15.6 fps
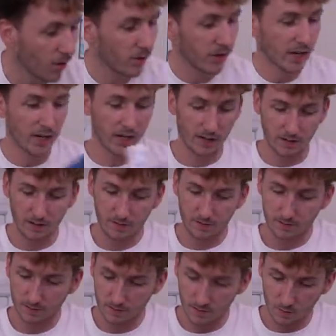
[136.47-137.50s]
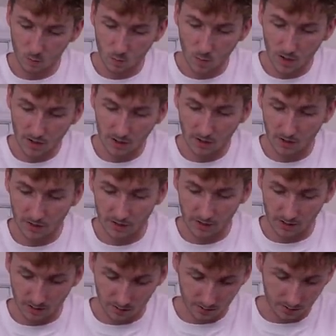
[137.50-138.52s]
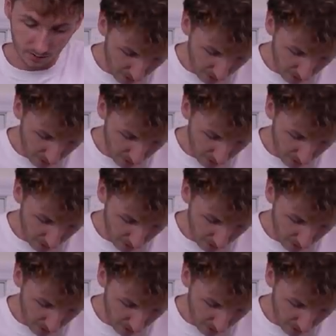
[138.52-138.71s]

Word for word: Okay, what are these?